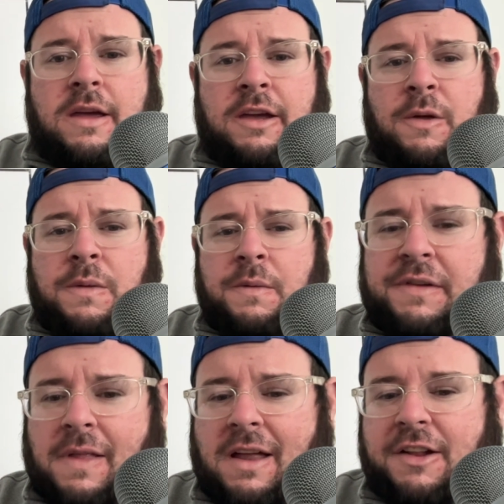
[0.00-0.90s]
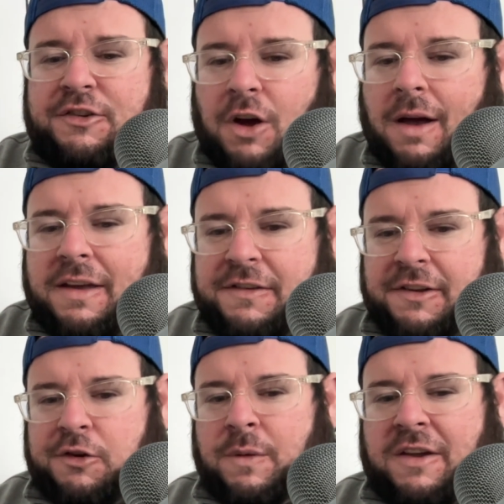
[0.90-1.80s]
There a lot of chalky
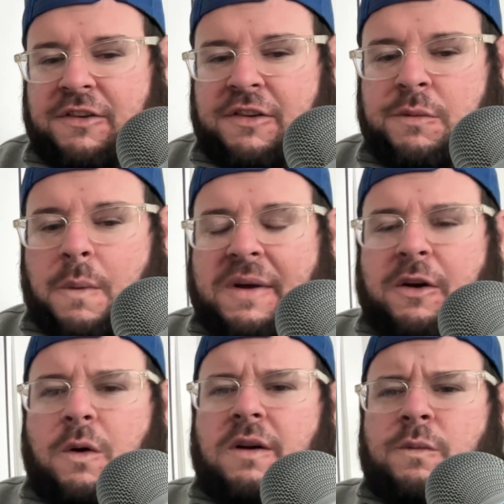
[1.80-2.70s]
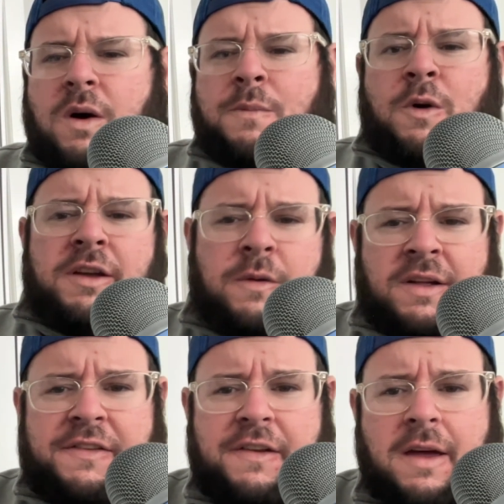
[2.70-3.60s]
situations where we could have won more
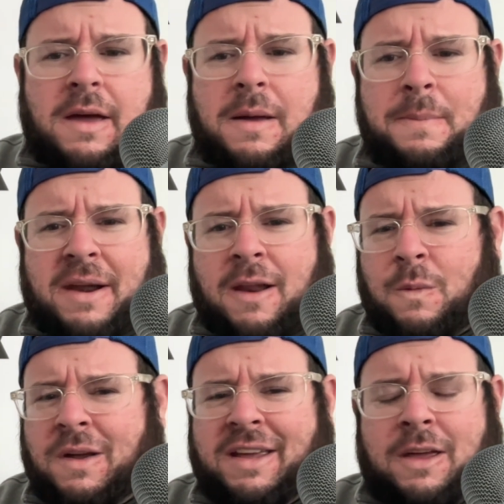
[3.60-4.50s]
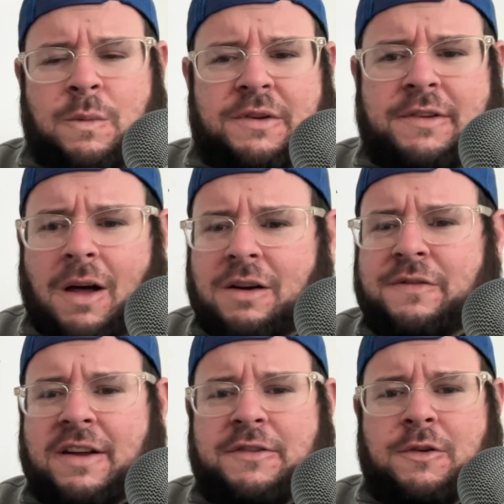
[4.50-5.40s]
units, but I don't want to get into a
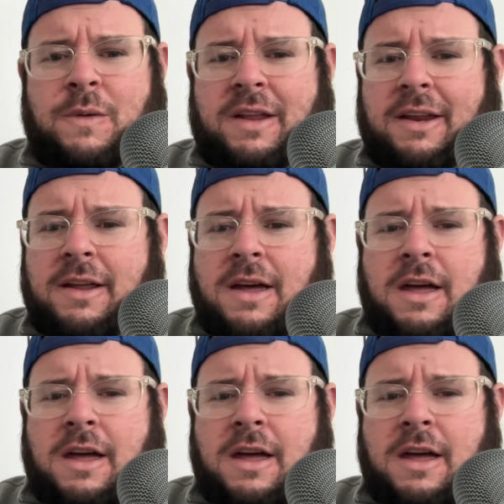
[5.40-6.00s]
dogfight doing it.